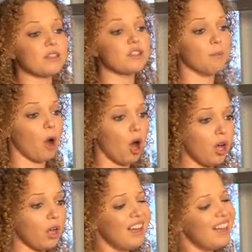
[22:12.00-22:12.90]
it's
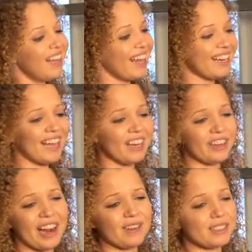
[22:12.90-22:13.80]
small. And again,
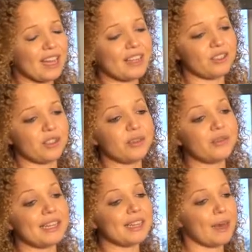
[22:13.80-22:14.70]
you're outside, so you
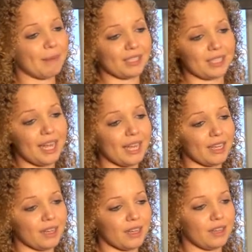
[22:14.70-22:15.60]
don't need that much
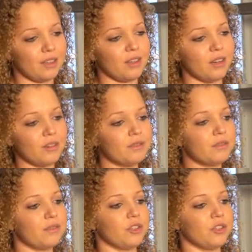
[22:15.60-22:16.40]
light, you know?